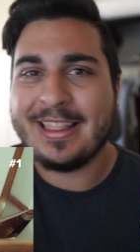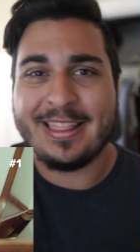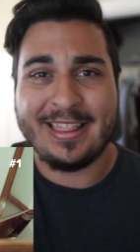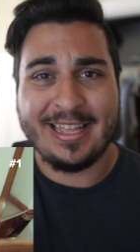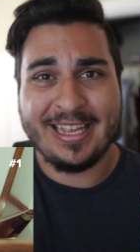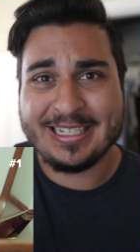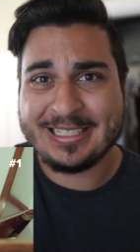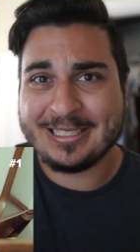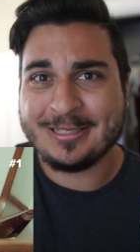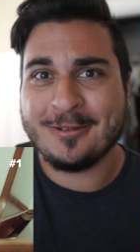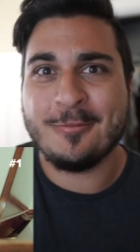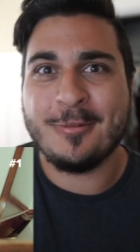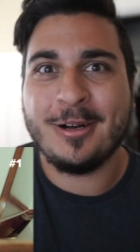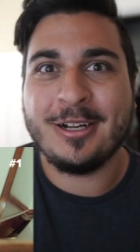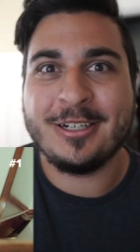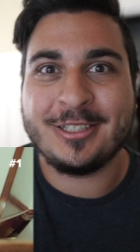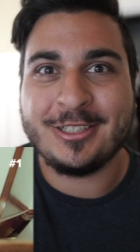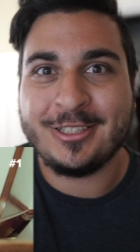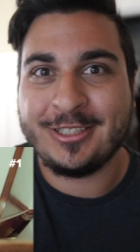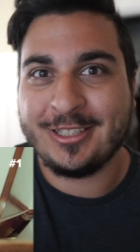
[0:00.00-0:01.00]
Thanks so
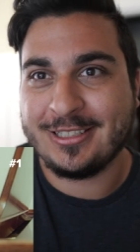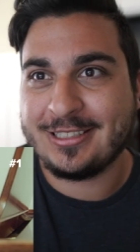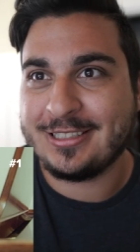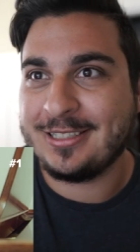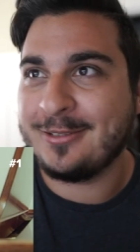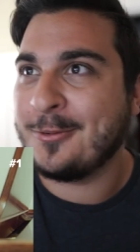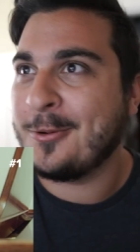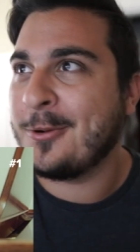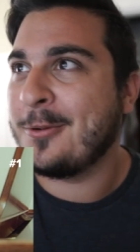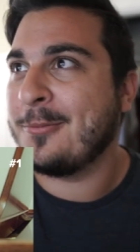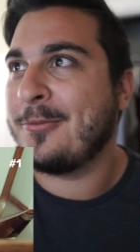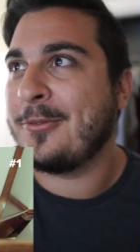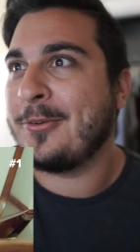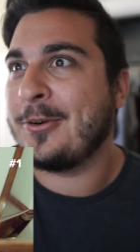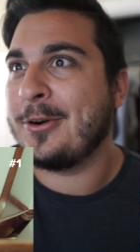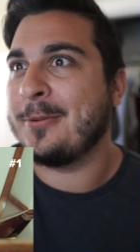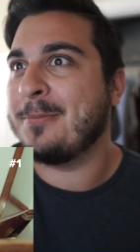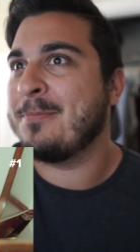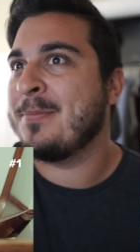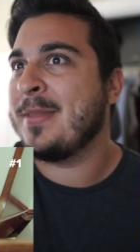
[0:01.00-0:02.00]
much, justin dot orme,
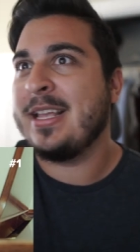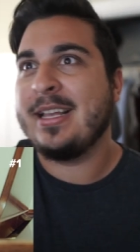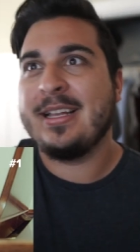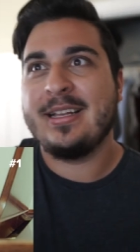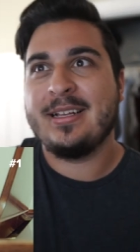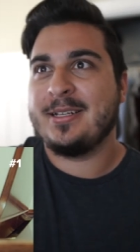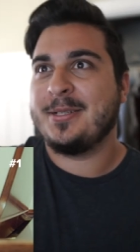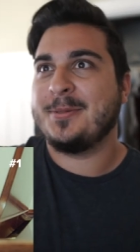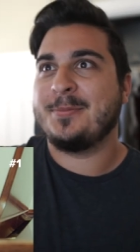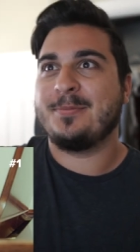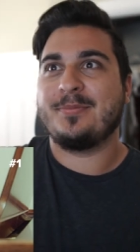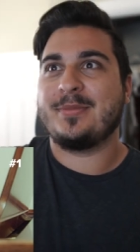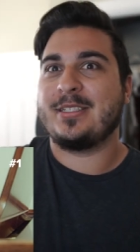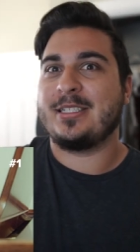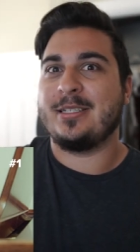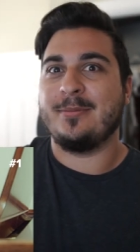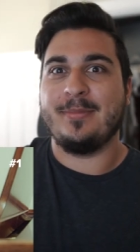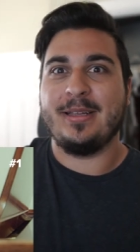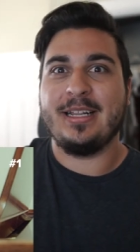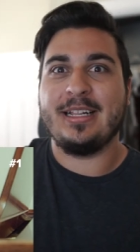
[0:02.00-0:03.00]
for
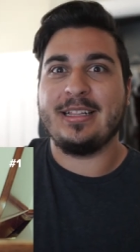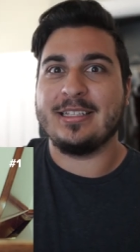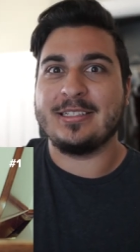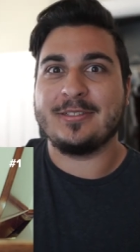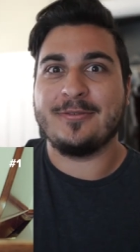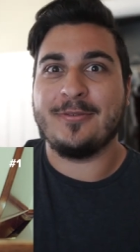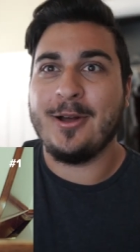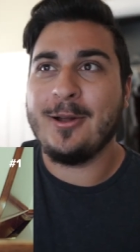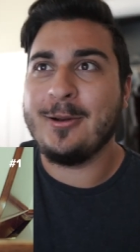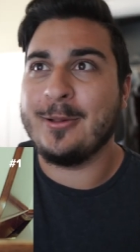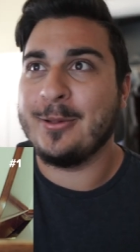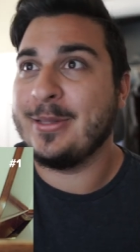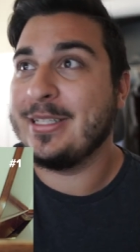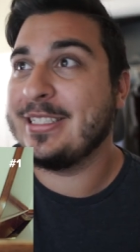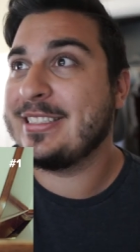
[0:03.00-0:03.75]
submitting this photo.